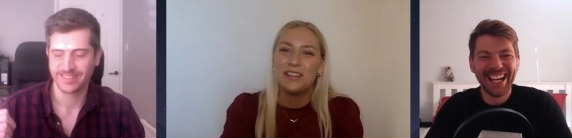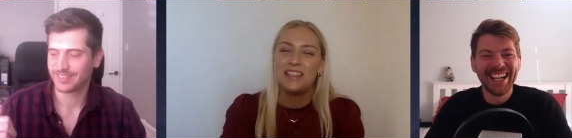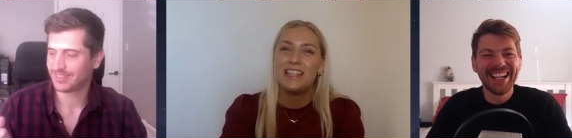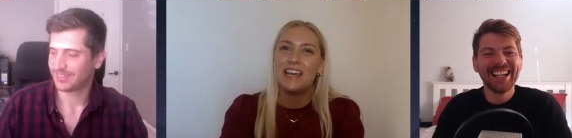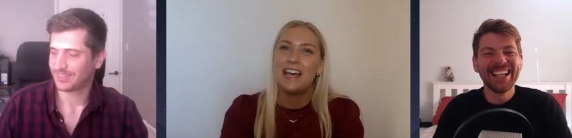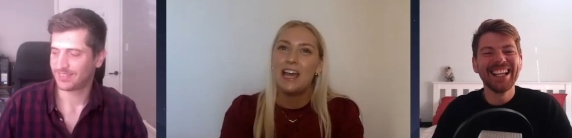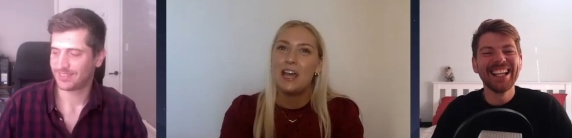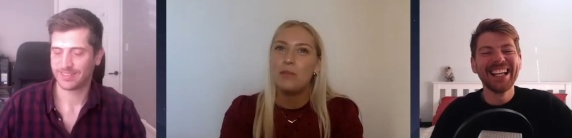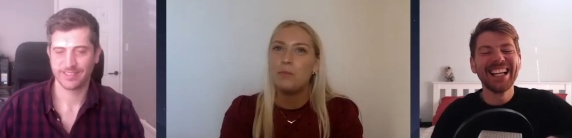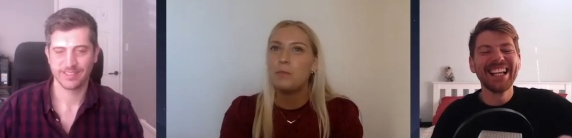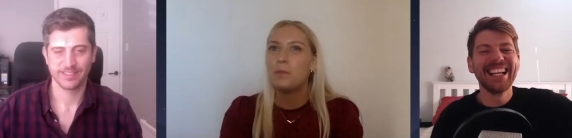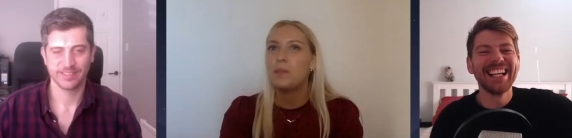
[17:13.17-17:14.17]

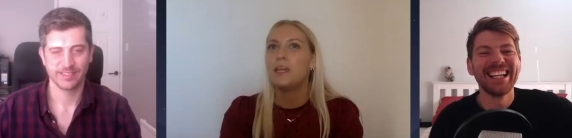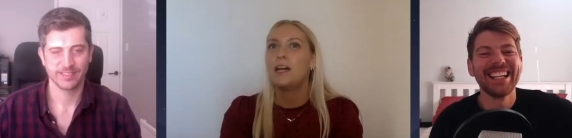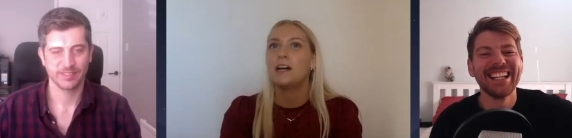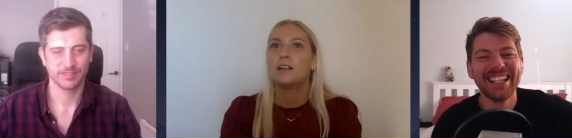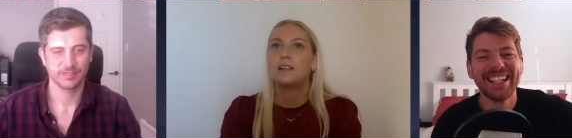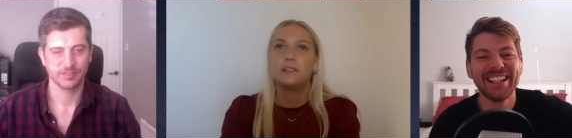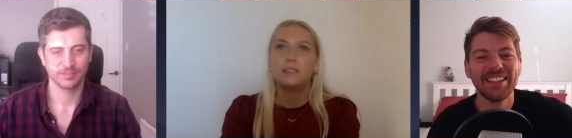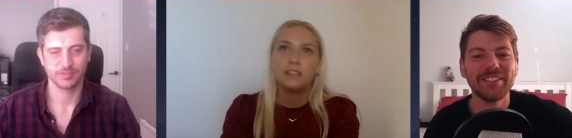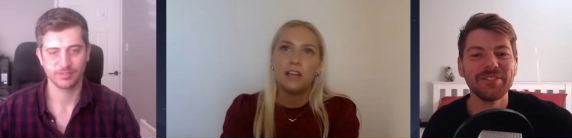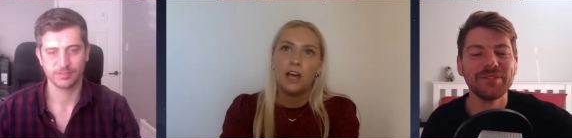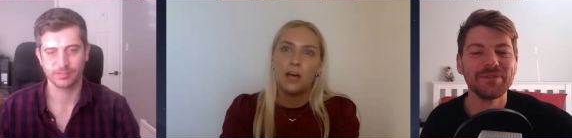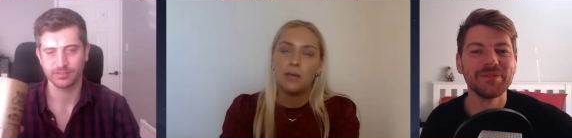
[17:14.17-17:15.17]
Speaker 1: MPL,
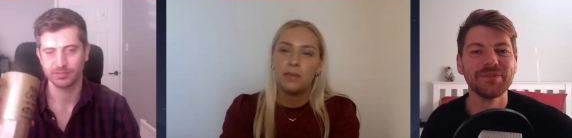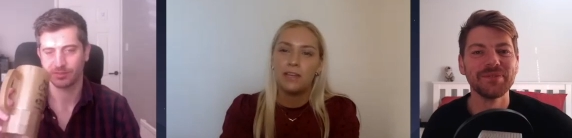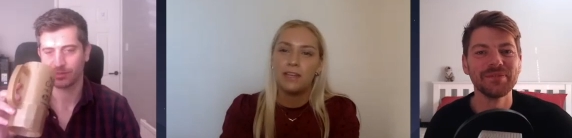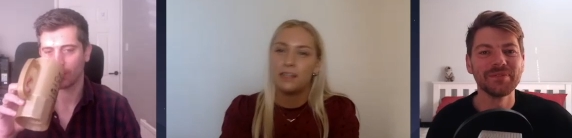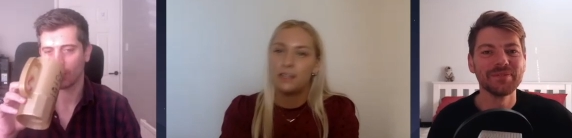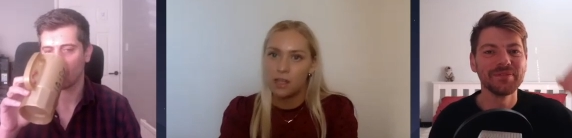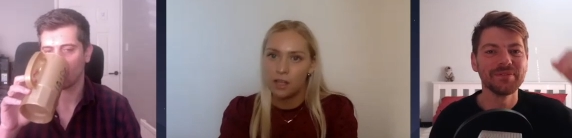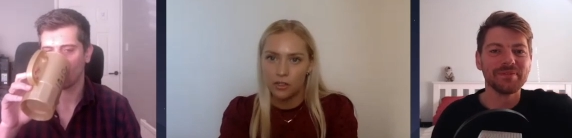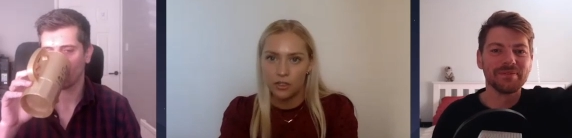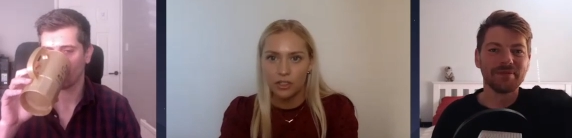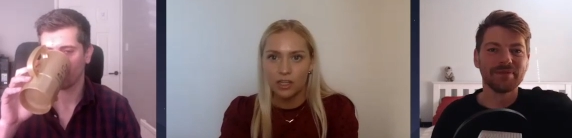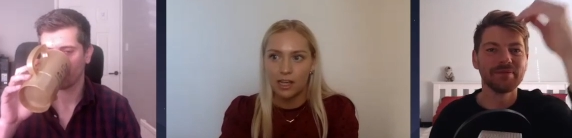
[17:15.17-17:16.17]
um, in the
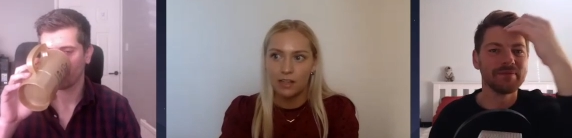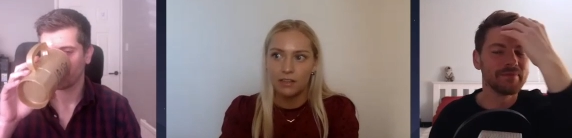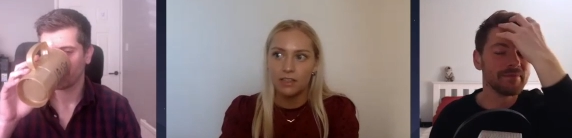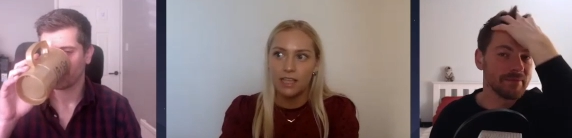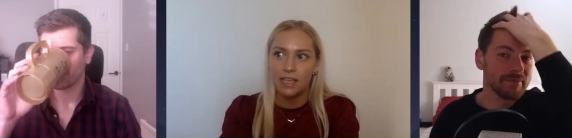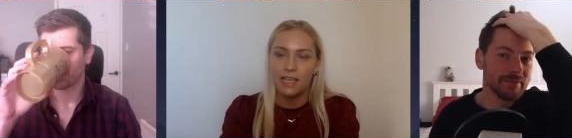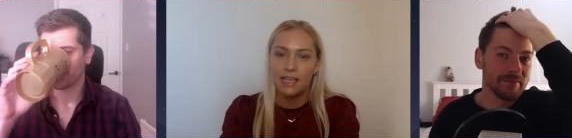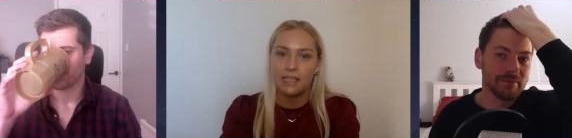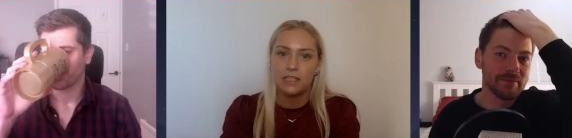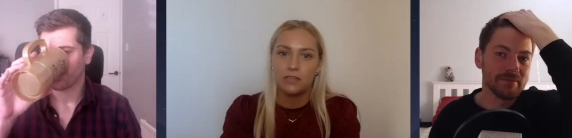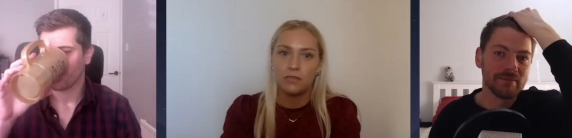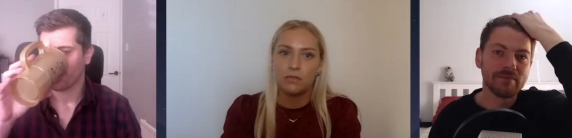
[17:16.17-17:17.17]
nutshell,
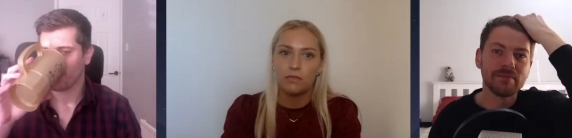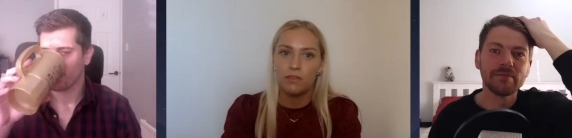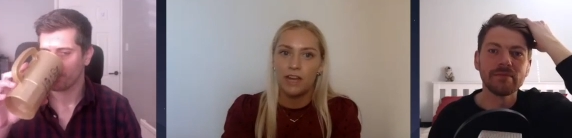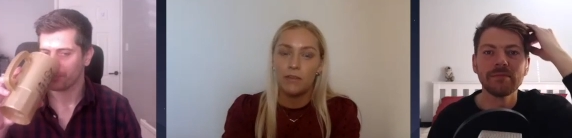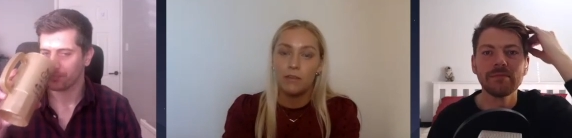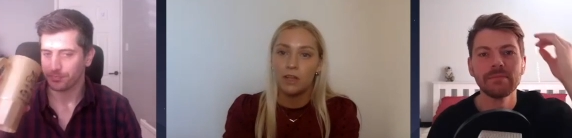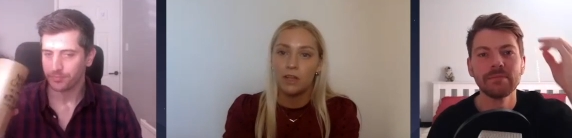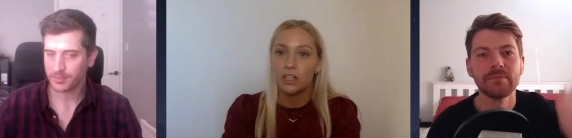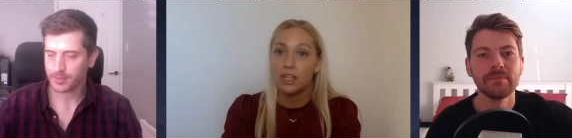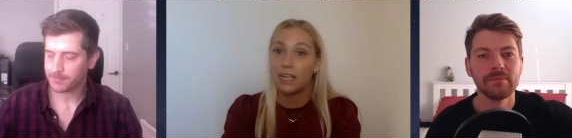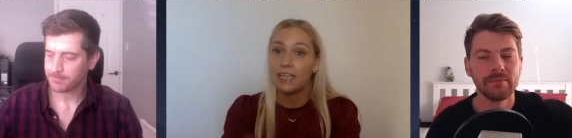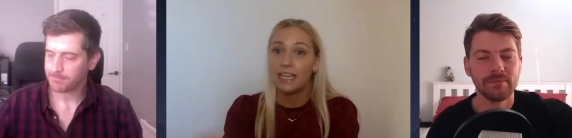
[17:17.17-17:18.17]
is very much
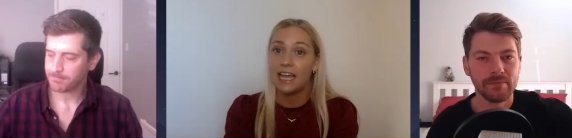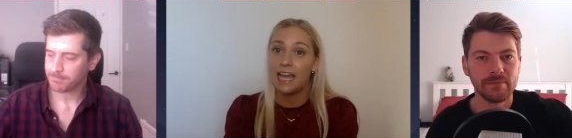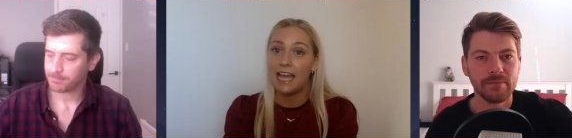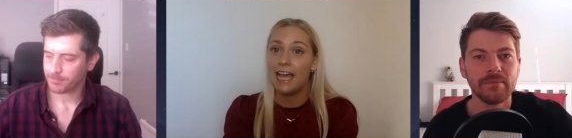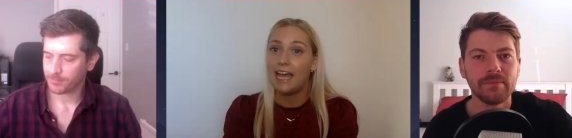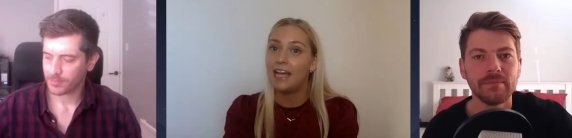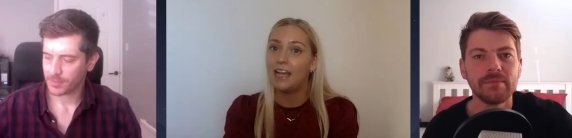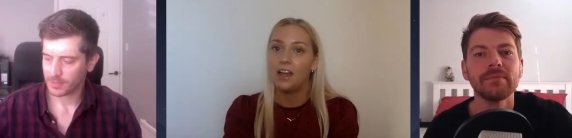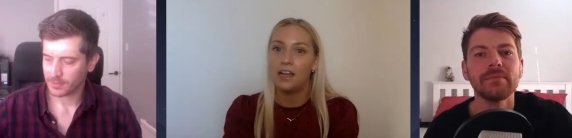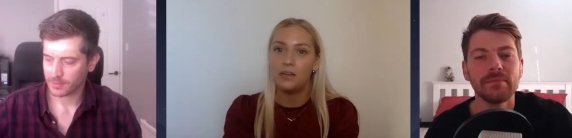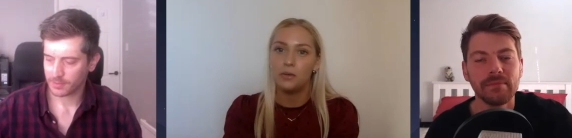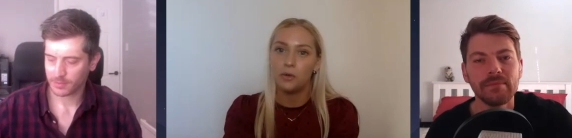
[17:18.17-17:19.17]
like
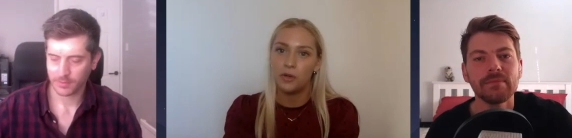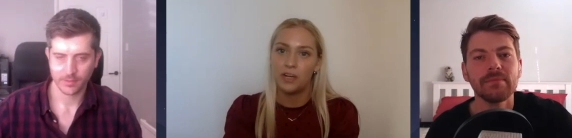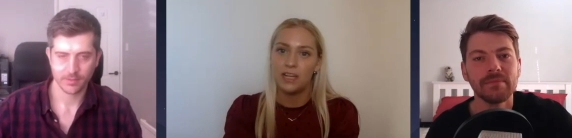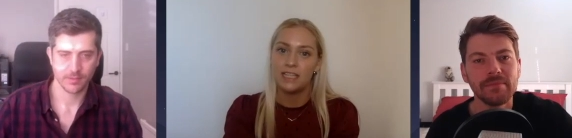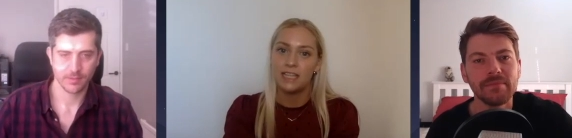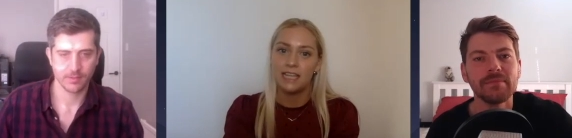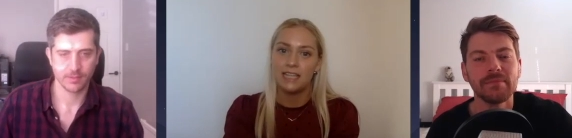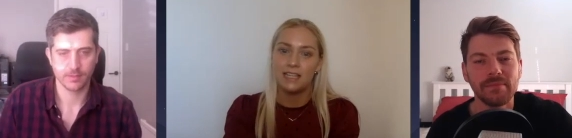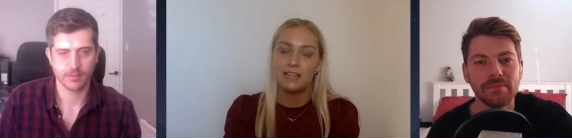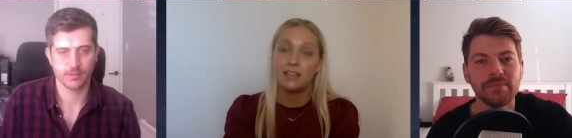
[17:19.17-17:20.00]
airline orientated.